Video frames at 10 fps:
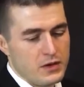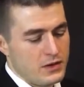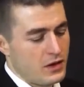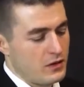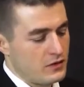
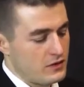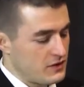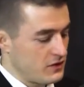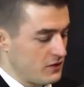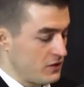Now,
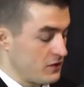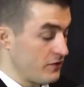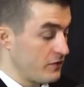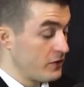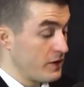there's a
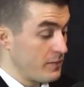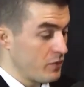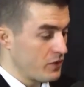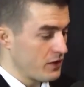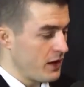really
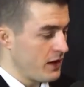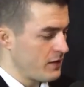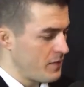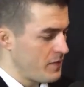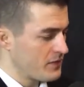important line
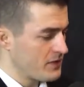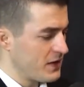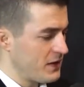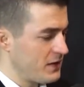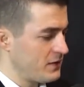that people
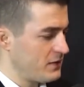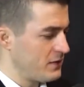say,